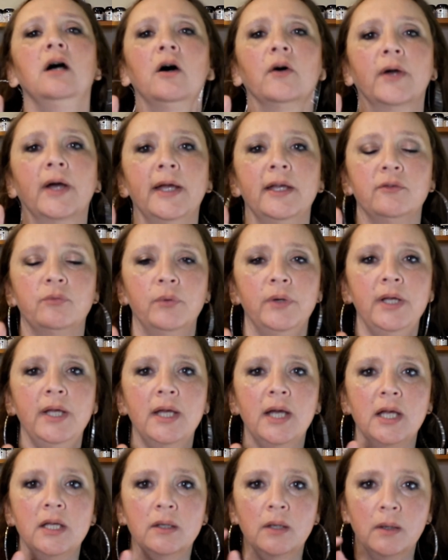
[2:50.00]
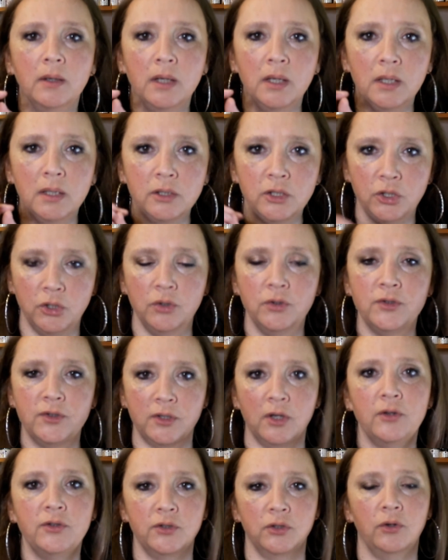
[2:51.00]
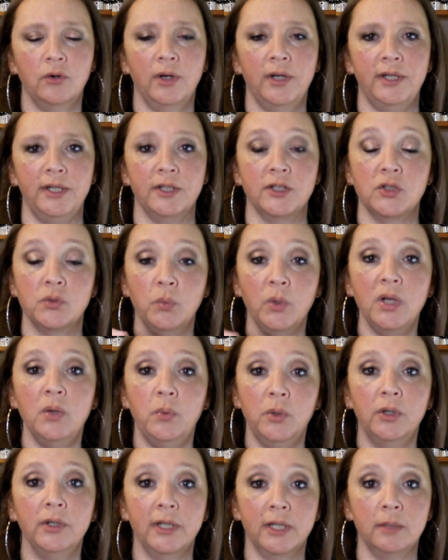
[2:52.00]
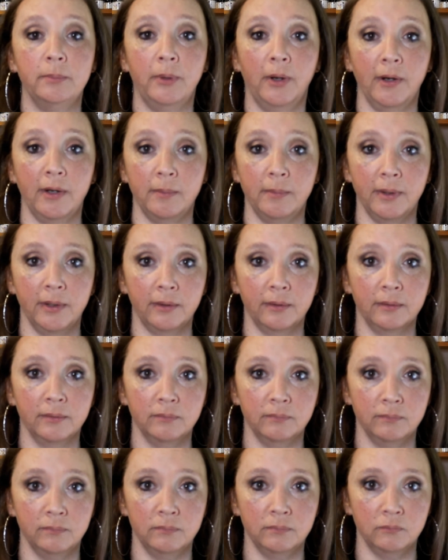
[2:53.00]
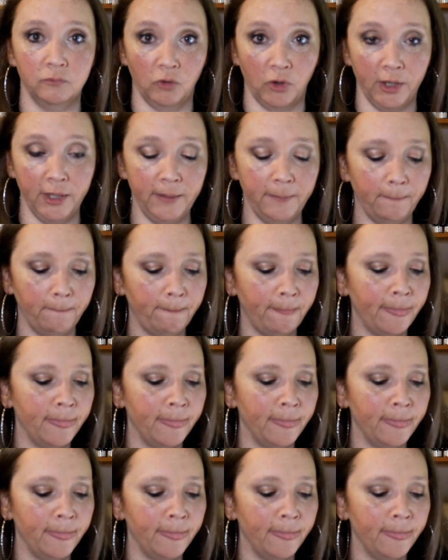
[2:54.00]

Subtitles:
Okay, if we use those ingredients, we will get a body butter, right?